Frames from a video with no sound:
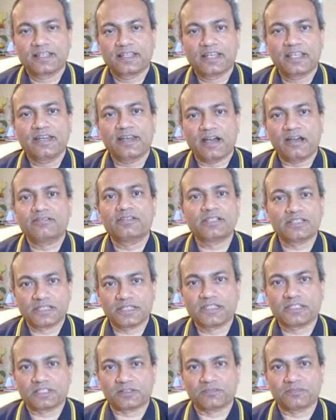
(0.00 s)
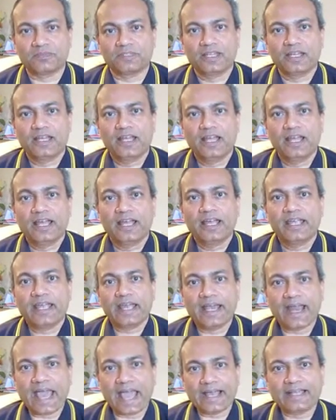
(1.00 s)
in our system
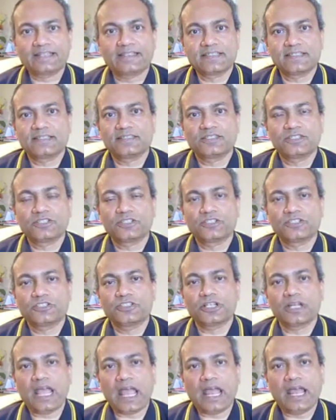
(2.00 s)
can access the